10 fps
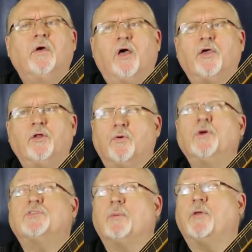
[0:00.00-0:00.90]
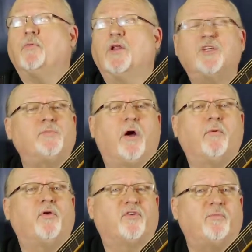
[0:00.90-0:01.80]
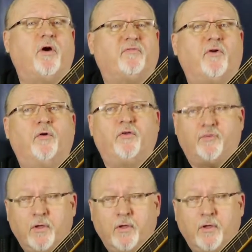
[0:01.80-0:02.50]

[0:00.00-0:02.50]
Again, doing something really smart with your smartphone